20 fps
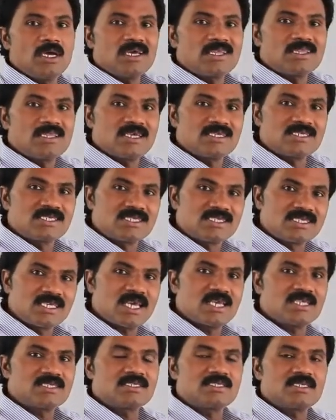The
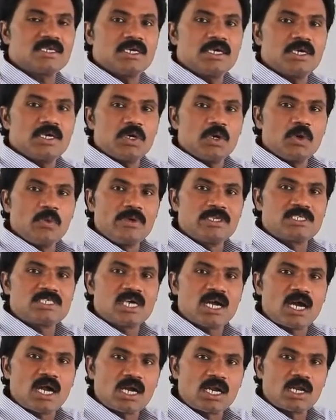cells which
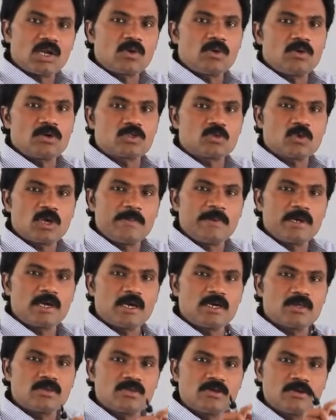undergoes, why?
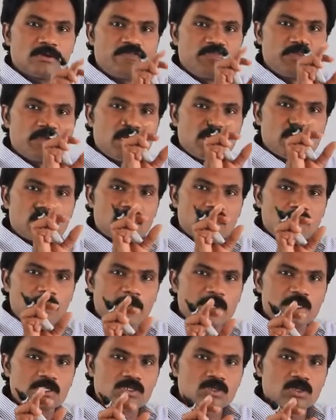Because that
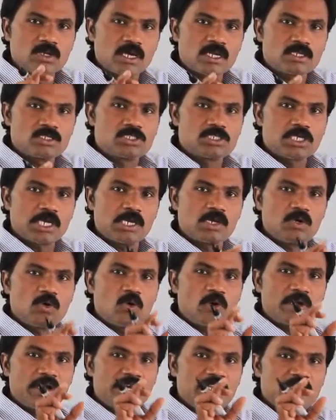particular
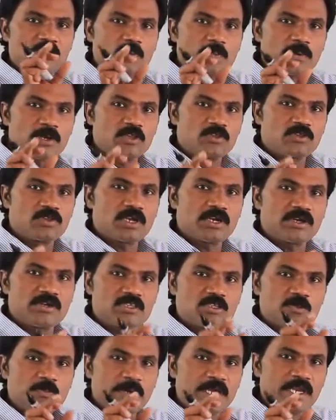zygote it is present,
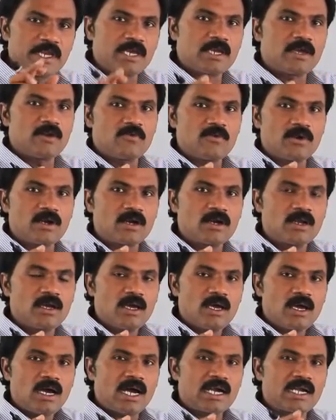spherical one,
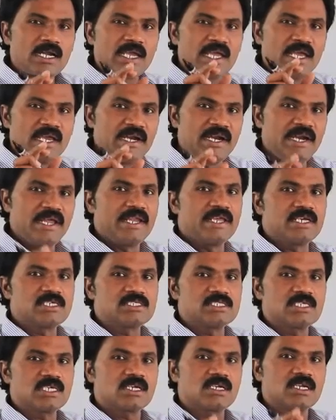at any
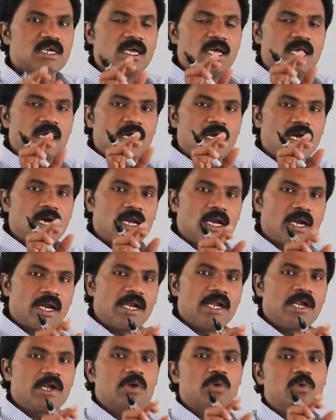direction,
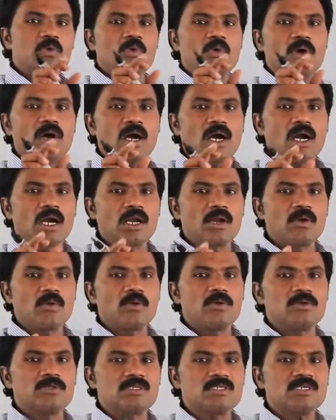ready to
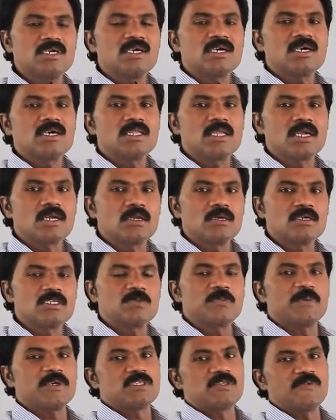undergoes that
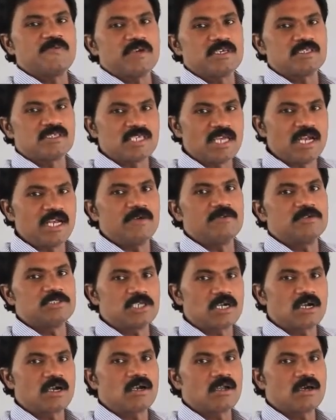specific cell division and